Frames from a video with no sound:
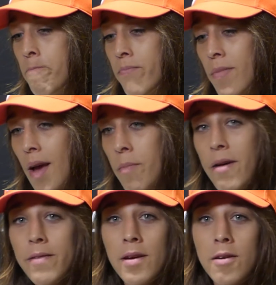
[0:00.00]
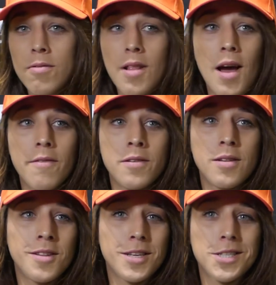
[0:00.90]
I'm having a good life
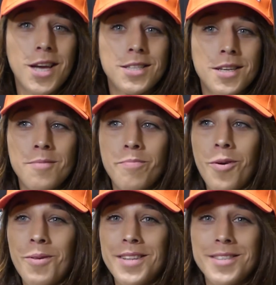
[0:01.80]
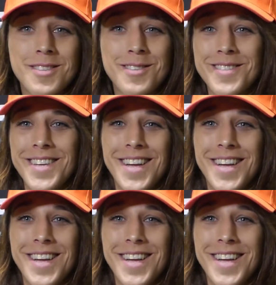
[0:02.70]
in the States and in Poland, so